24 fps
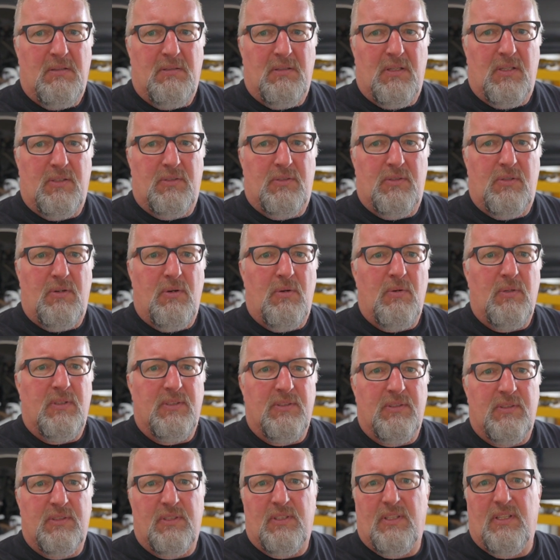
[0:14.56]
let's go
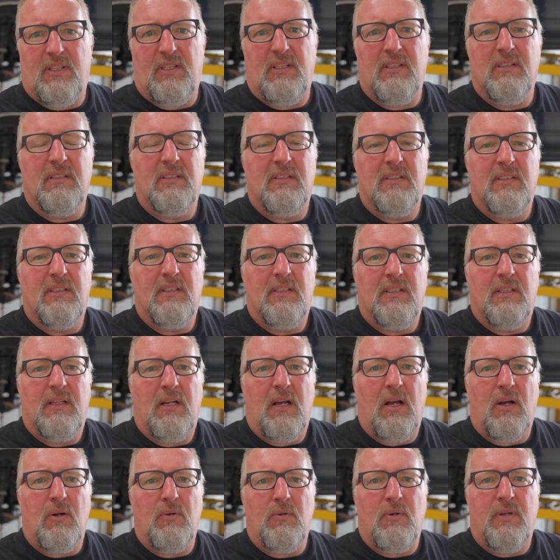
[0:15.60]
and see
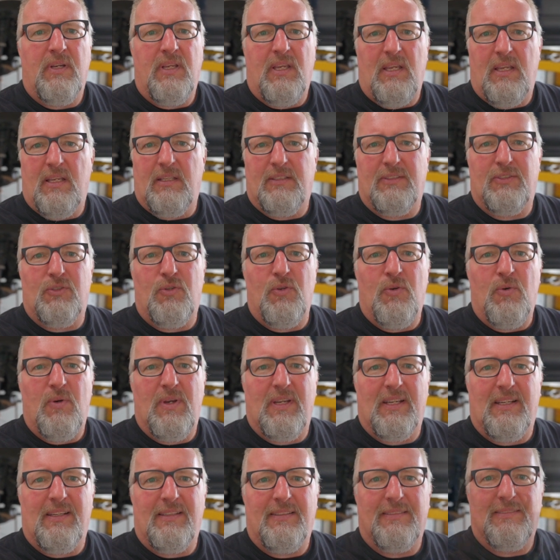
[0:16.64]
how he is
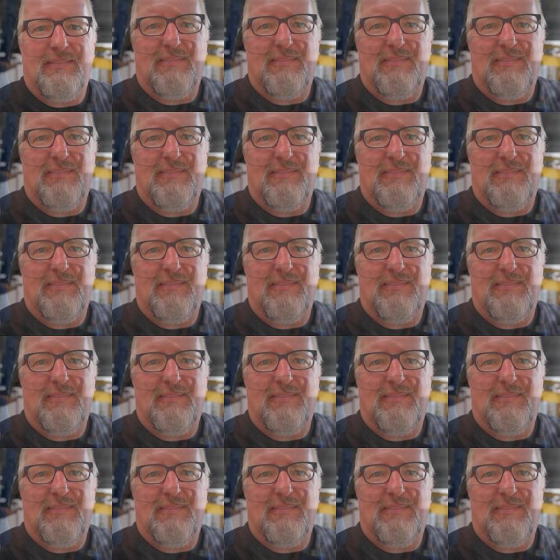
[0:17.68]
doing.